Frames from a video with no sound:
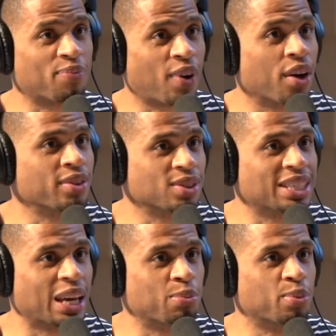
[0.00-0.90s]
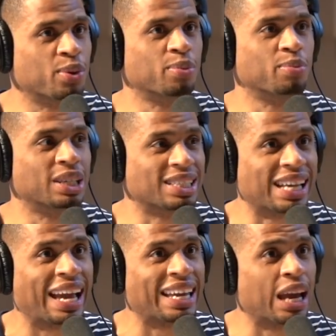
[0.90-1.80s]
Father's table, because
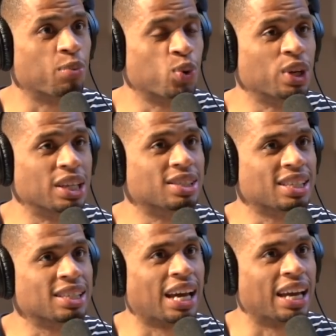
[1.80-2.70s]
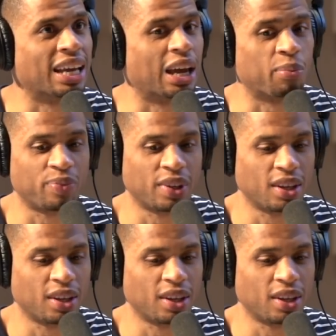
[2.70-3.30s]
I am who he says I am.